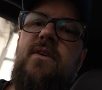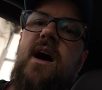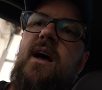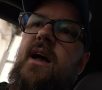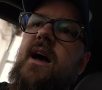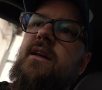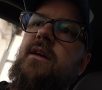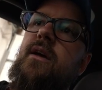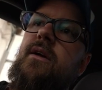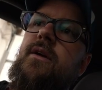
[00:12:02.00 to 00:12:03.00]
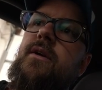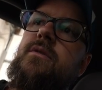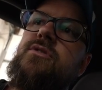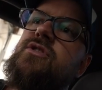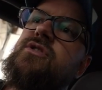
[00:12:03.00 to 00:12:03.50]
VAG had
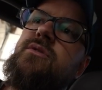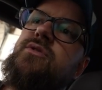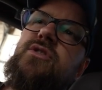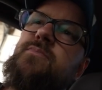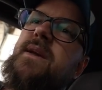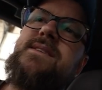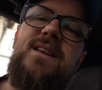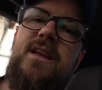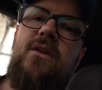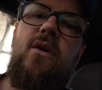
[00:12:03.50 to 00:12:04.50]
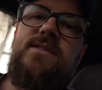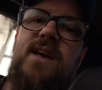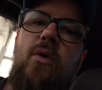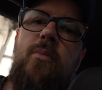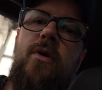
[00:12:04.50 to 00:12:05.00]
just basically a nice
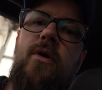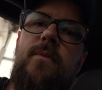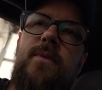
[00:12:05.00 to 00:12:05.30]
output.